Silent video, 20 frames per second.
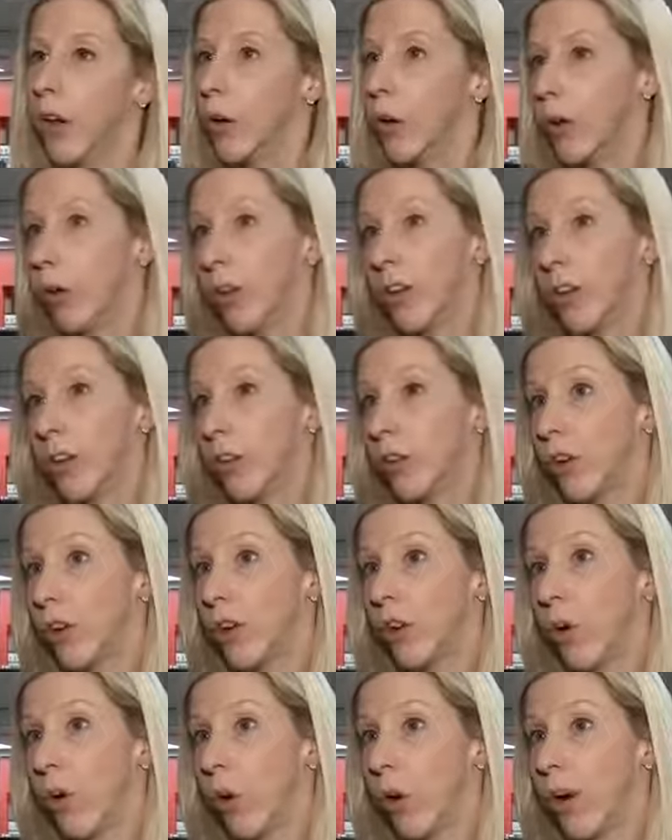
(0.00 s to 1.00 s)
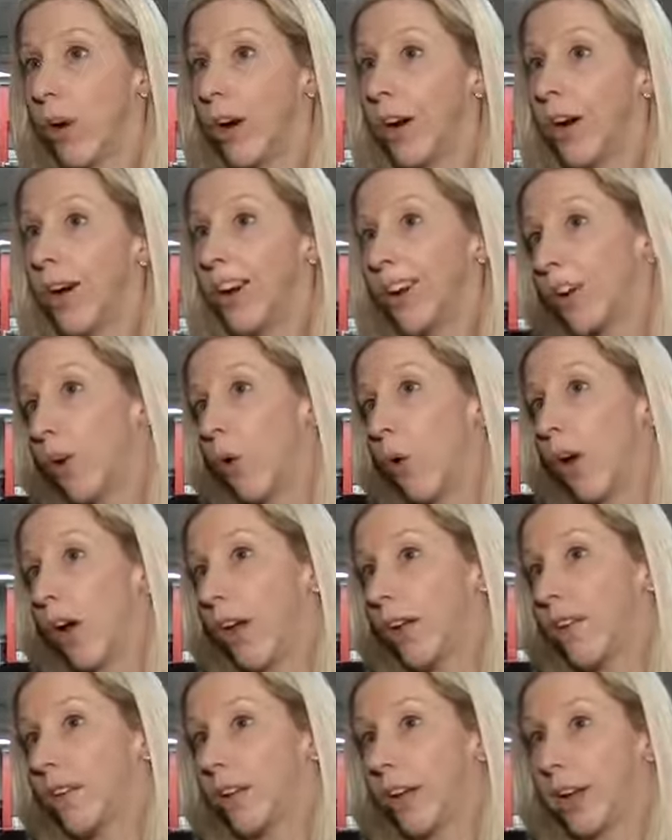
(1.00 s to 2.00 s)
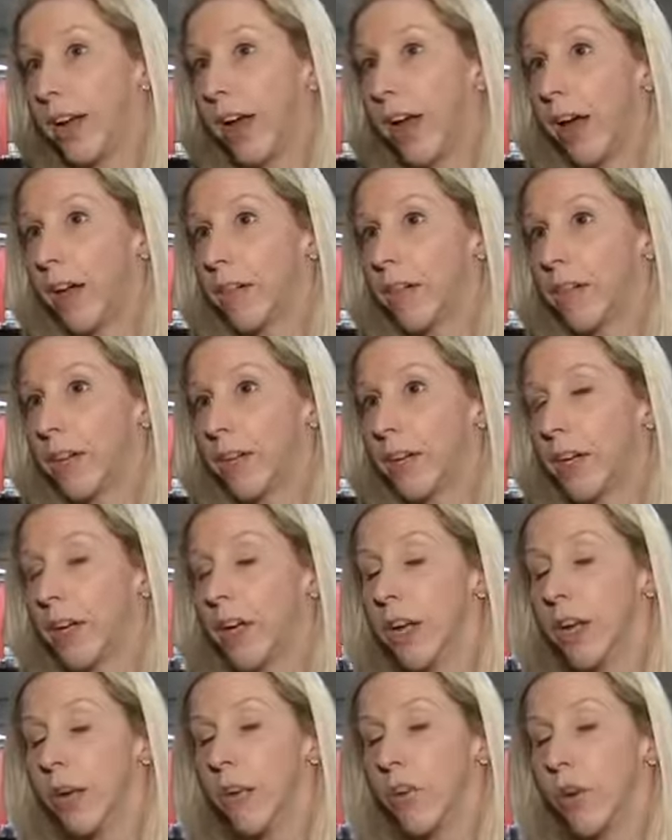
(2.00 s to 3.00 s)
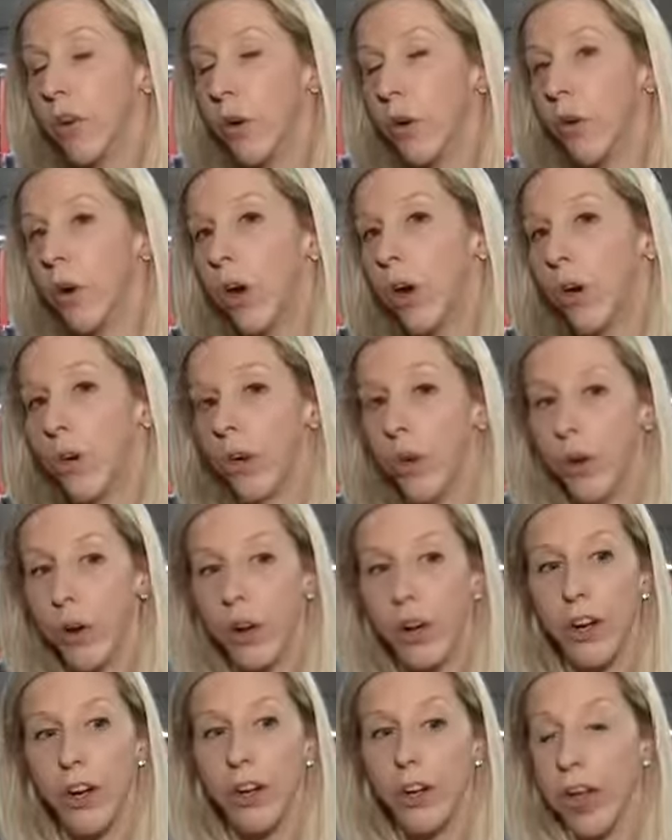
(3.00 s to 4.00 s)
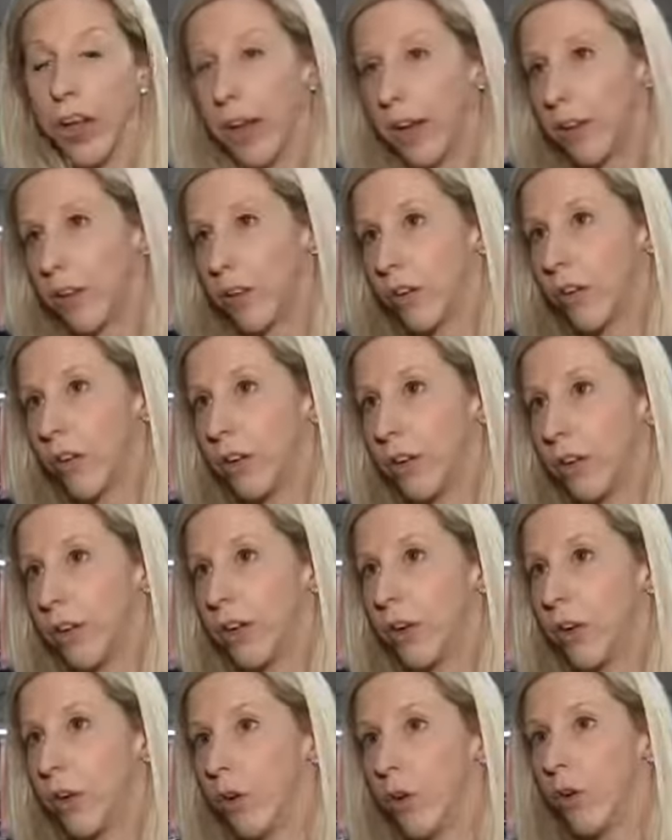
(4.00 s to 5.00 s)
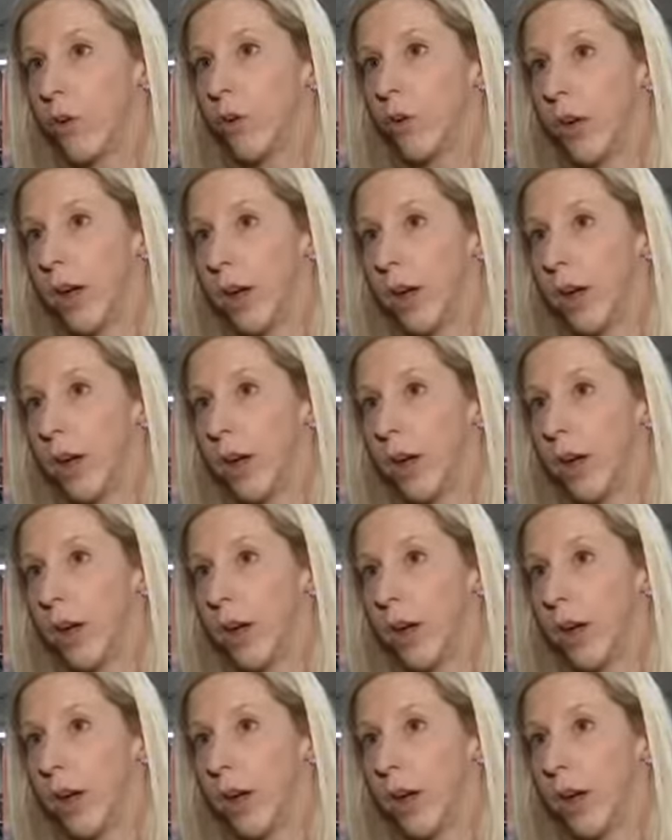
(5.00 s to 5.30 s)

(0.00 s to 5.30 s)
We only use our core, our quads, our calves. So our core and our legs are, you know,